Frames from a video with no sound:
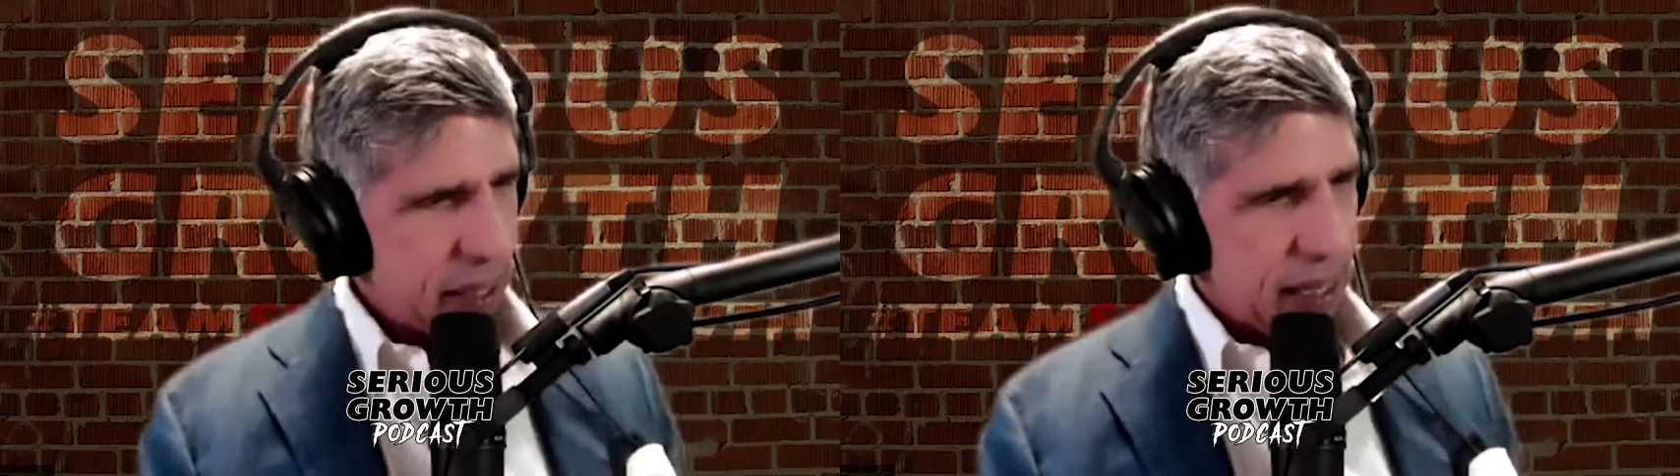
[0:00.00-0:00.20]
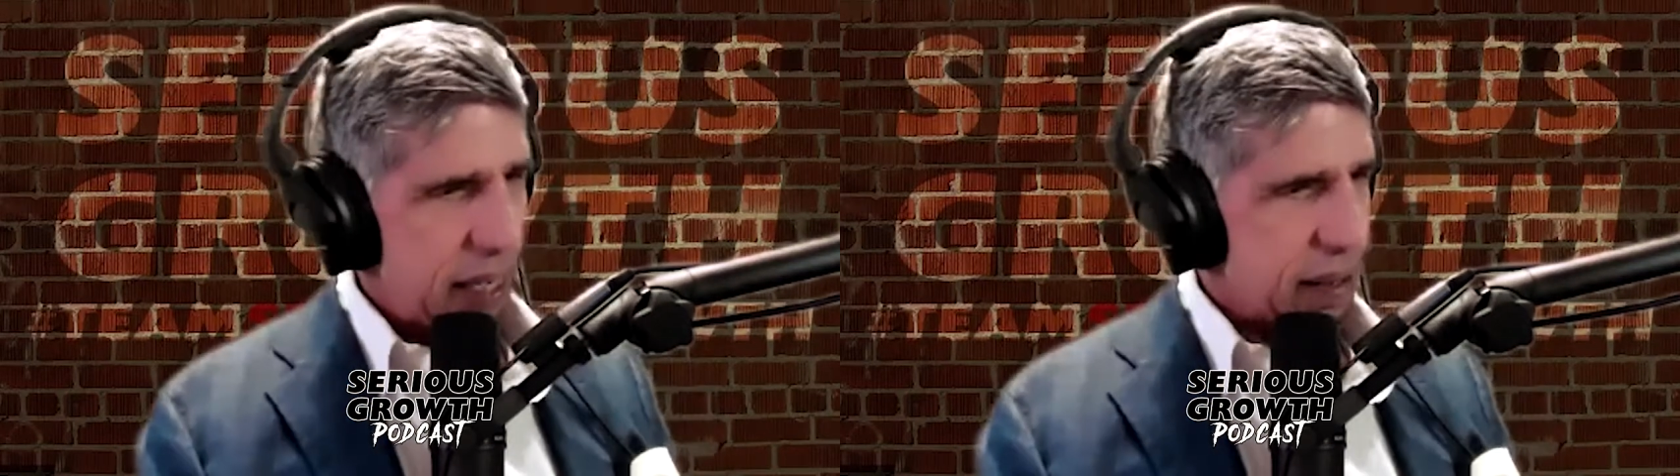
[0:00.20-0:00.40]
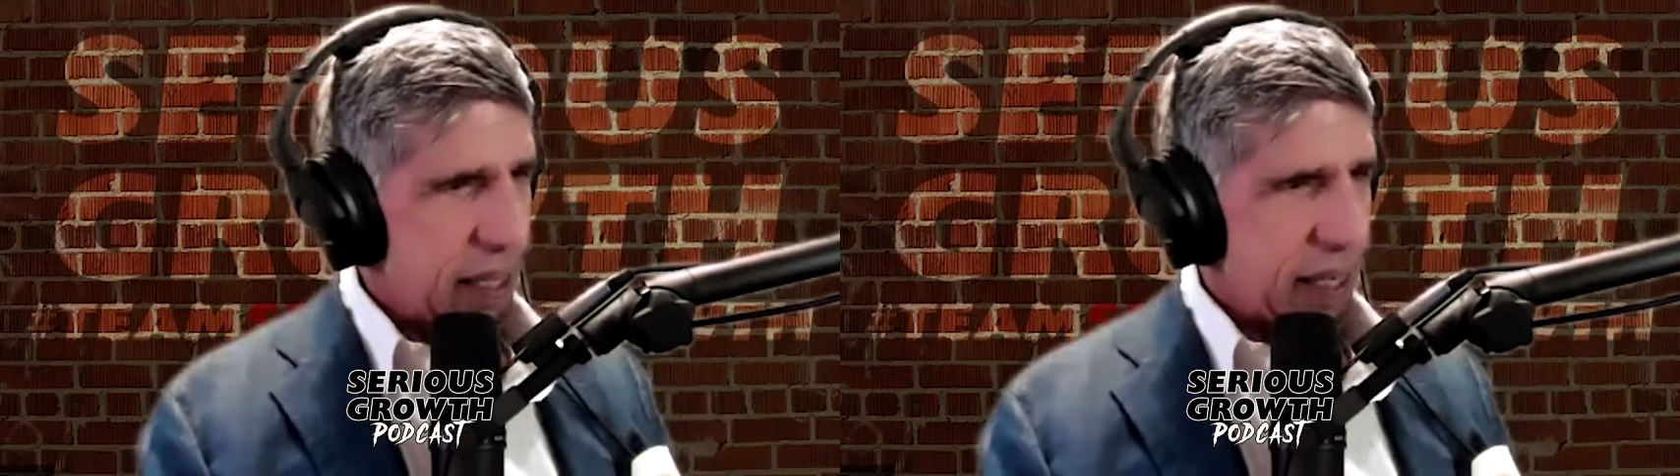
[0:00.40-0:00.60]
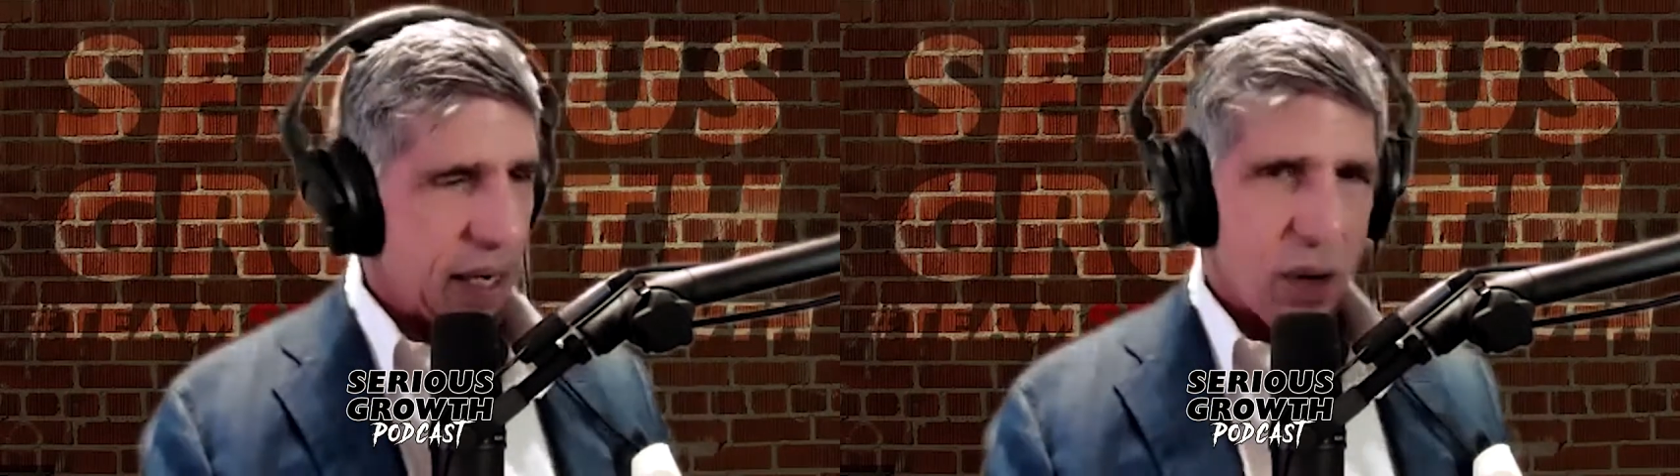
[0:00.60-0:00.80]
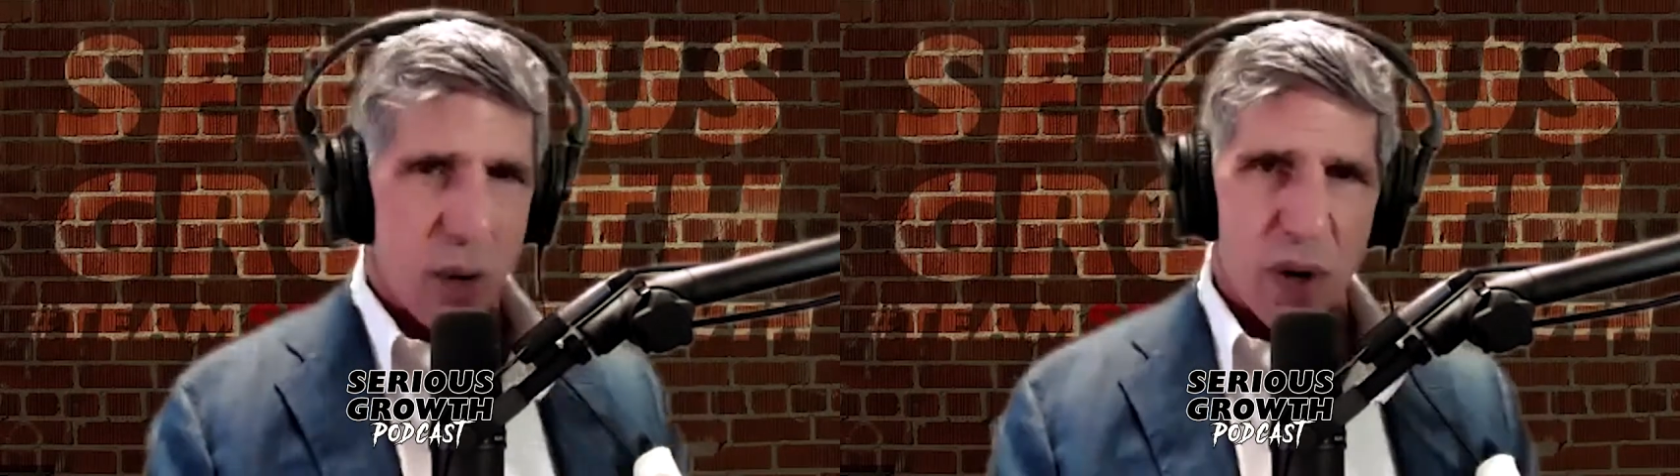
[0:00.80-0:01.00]
and I think
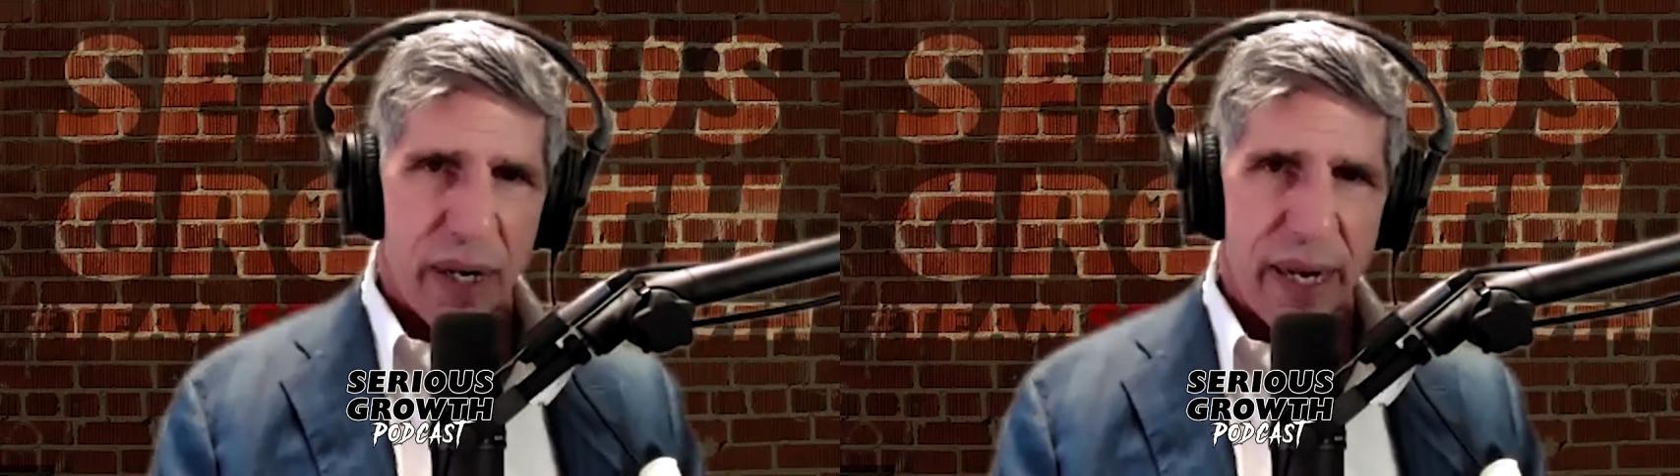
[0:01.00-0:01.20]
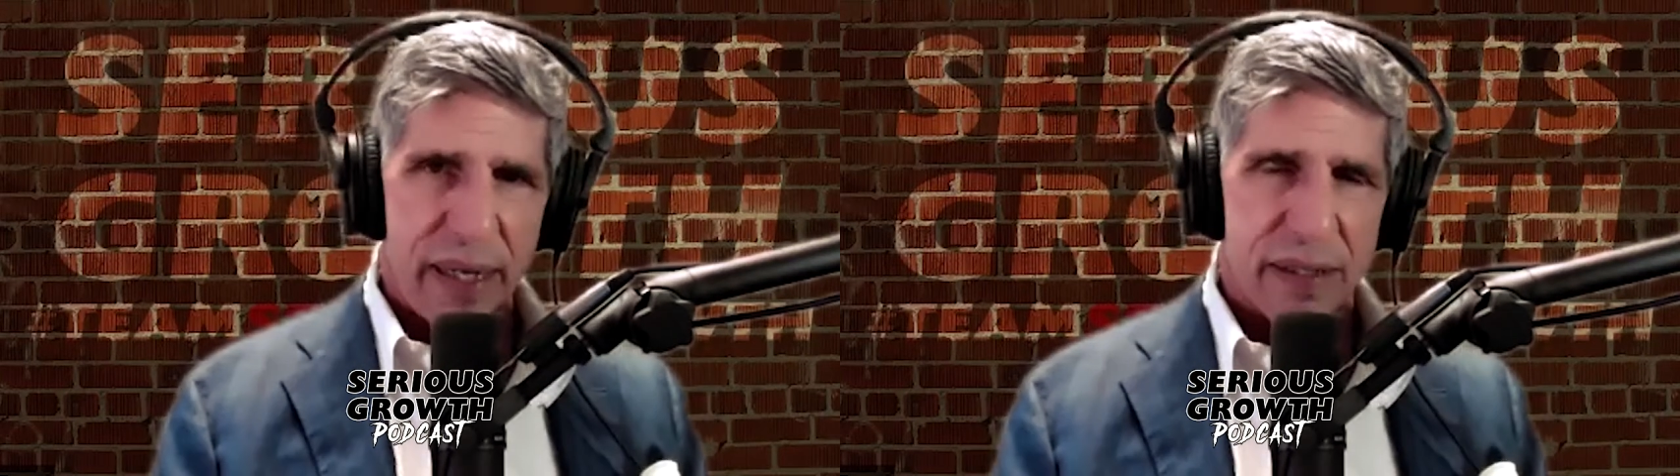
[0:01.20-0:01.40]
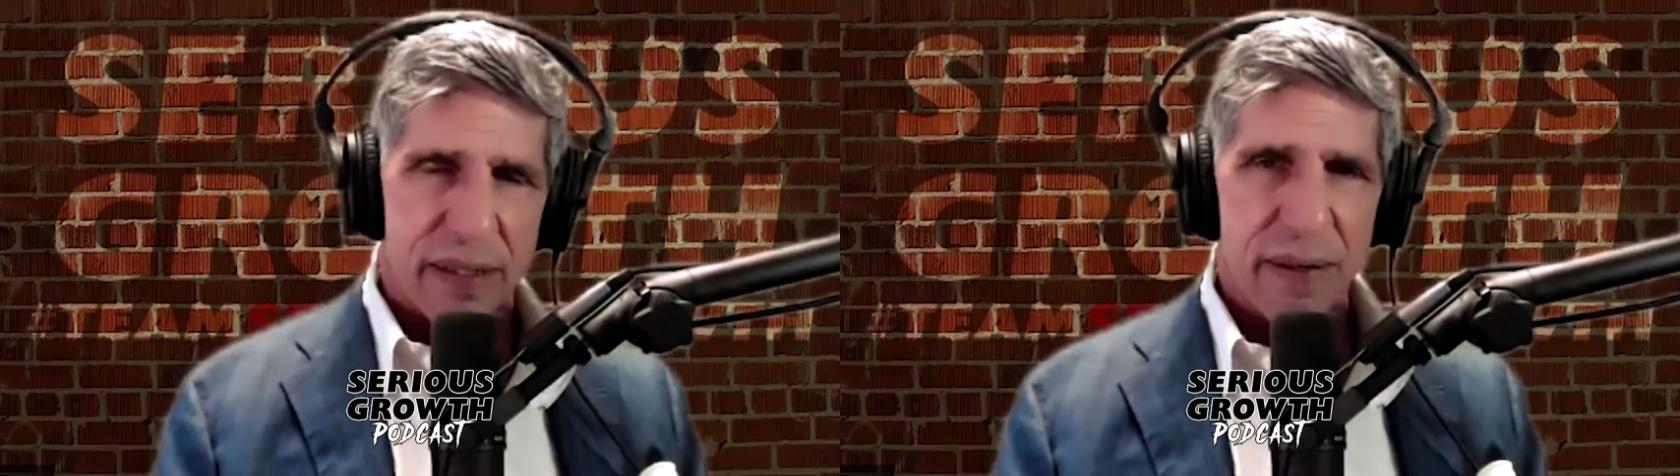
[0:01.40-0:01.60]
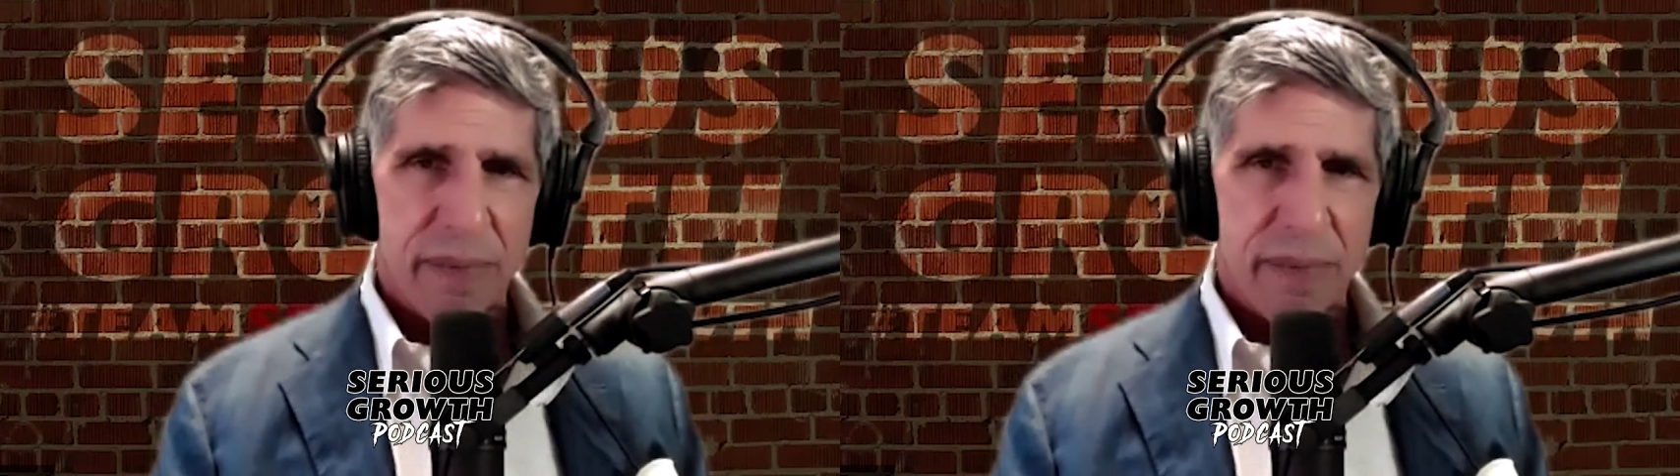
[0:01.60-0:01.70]
it correlates